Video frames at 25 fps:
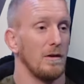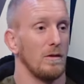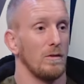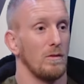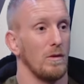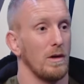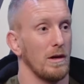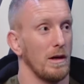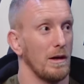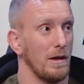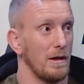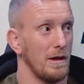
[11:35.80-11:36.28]

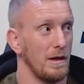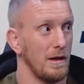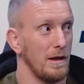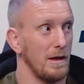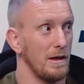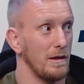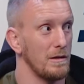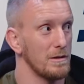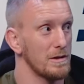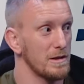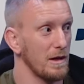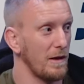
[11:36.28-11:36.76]
One of
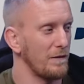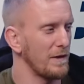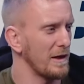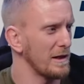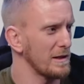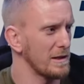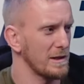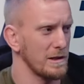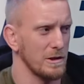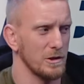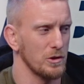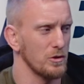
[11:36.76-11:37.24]
the, I
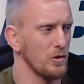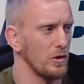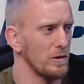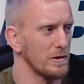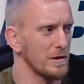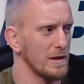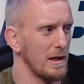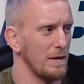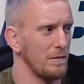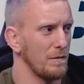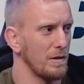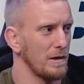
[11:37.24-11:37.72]
think it's Saint
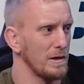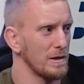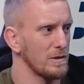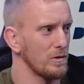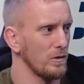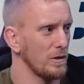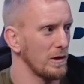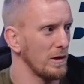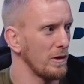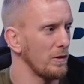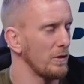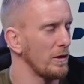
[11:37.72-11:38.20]
John's
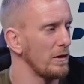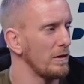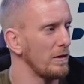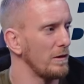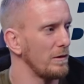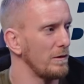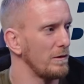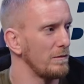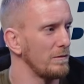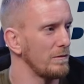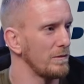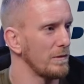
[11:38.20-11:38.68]
ambulance or, you know,
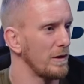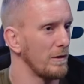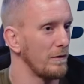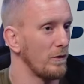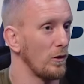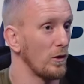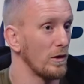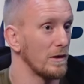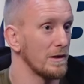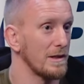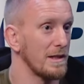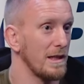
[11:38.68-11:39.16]
the, the
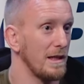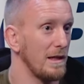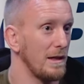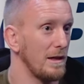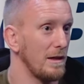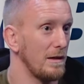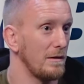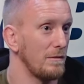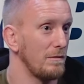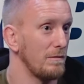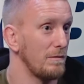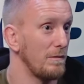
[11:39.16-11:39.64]

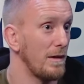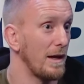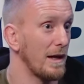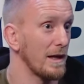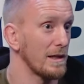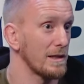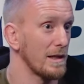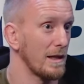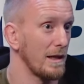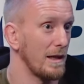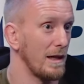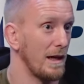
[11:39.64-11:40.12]
volunteer
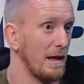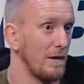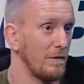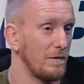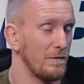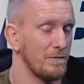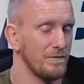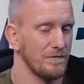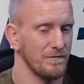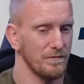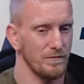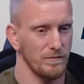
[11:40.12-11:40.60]
medics that they have,